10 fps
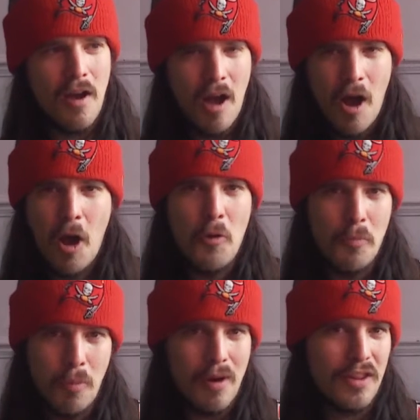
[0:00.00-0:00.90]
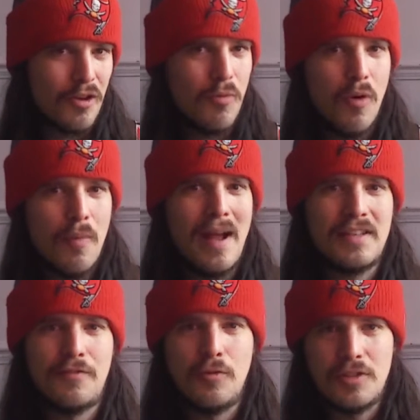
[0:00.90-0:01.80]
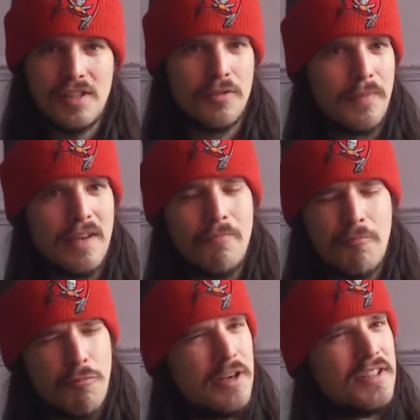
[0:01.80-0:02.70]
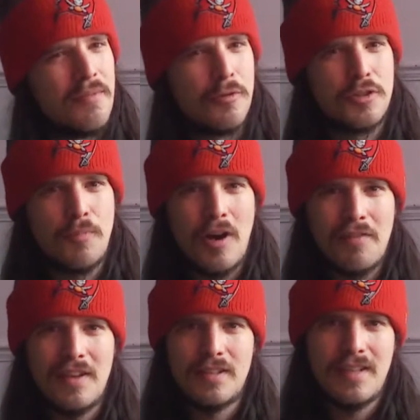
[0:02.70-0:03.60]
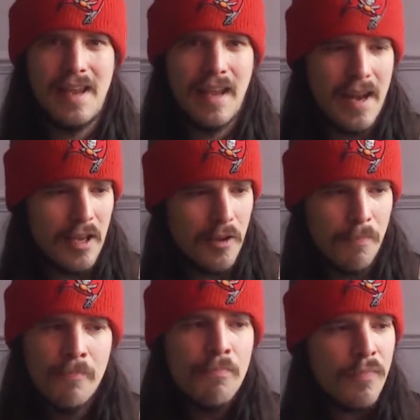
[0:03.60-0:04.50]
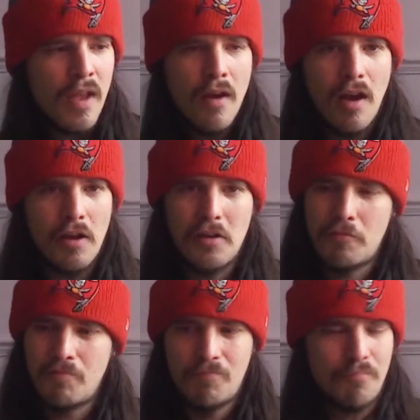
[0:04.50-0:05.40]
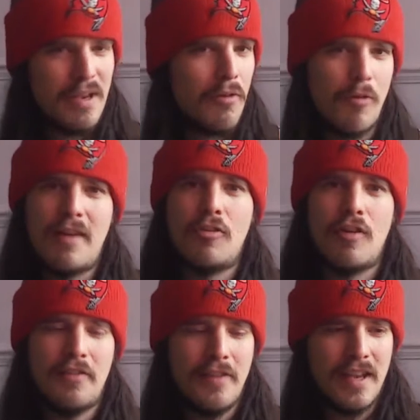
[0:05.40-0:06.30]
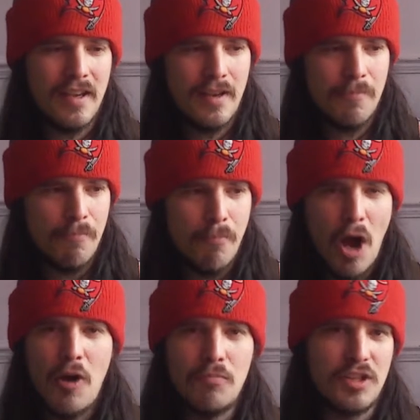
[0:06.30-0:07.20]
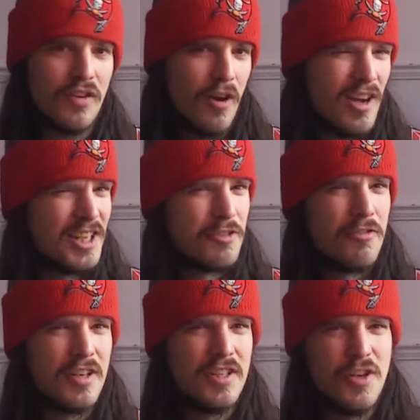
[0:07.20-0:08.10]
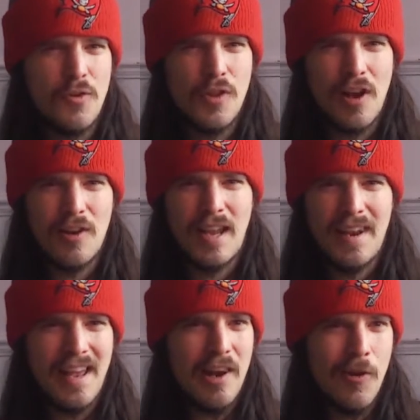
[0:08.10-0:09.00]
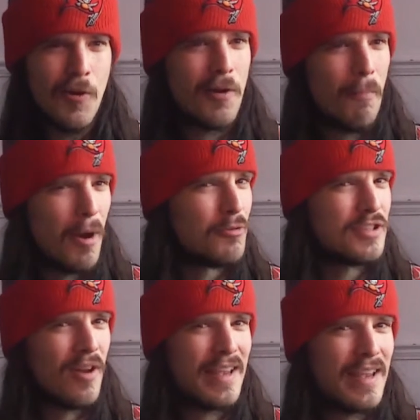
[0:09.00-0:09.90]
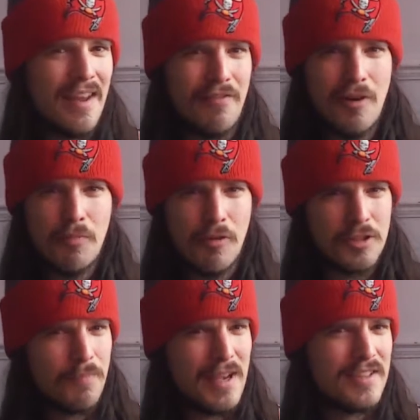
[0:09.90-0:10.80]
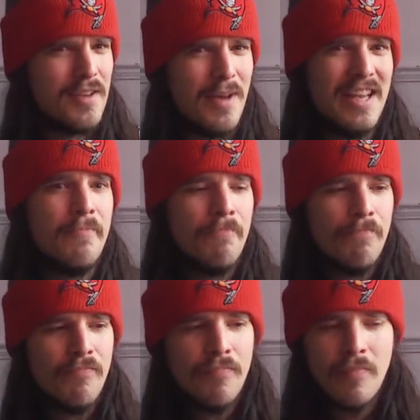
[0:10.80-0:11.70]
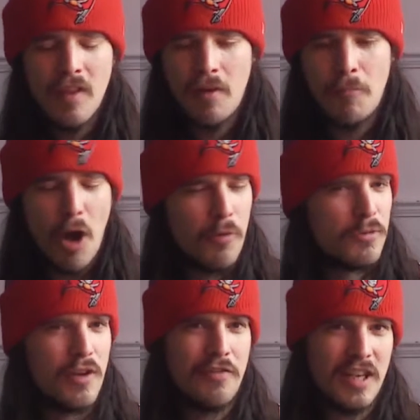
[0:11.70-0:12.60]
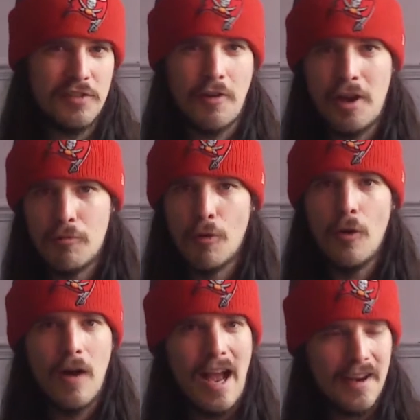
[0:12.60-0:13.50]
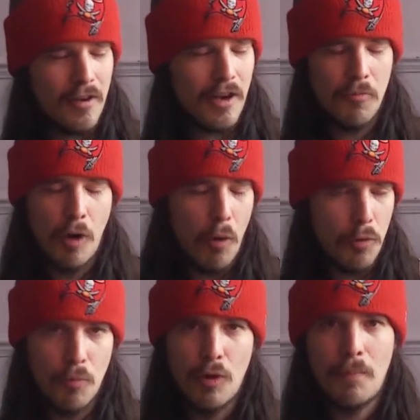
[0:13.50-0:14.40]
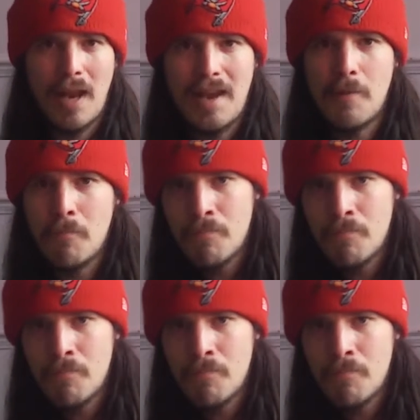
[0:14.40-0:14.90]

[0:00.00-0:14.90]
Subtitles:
hope one of the quarterbacks falls. This would be a reasonable spot, I think, to take any of them. I've been on record, I think Mahomes and Kaiser are the two that I look at, and they look most like NFL prospects to me. Mahomes, I think, is very raw, and I wouldn't want to play him